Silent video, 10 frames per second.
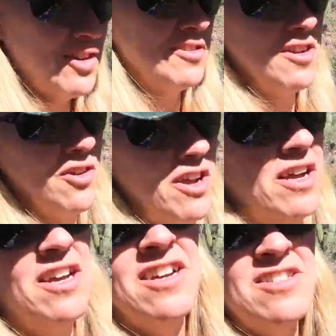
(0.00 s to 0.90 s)

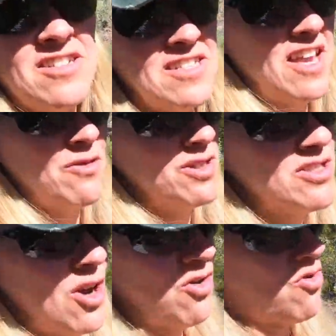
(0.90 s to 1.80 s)
Arizona. She said it was
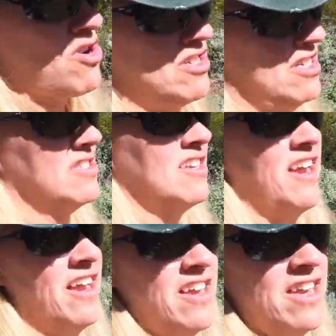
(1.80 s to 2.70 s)
so gorgeous.
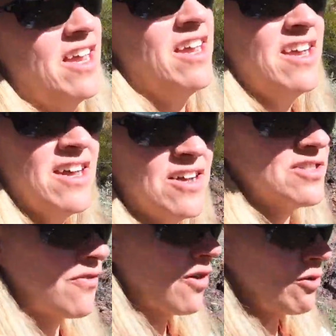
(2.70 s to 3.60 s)
And
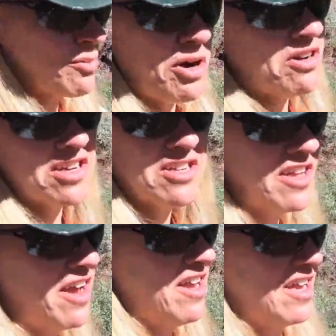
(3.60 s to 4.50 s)
so far we're barely into
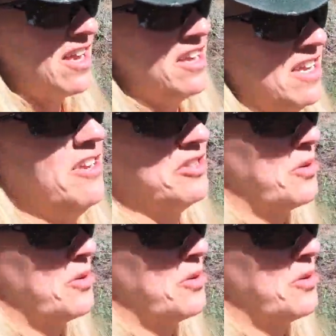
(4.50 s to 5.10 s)
the hike and it is